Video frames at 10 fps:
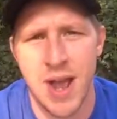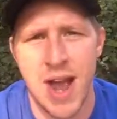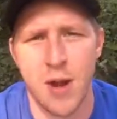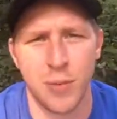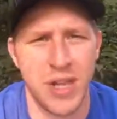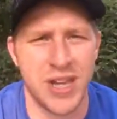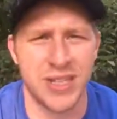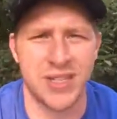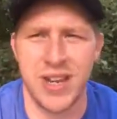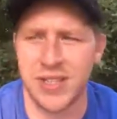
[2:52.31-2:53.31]
I don't think
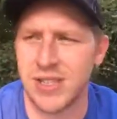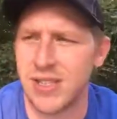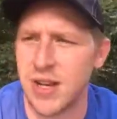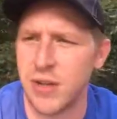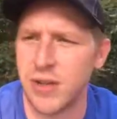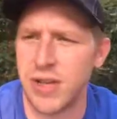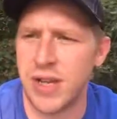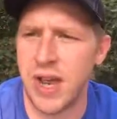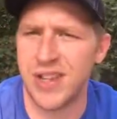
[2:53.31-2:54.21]
it's necessarily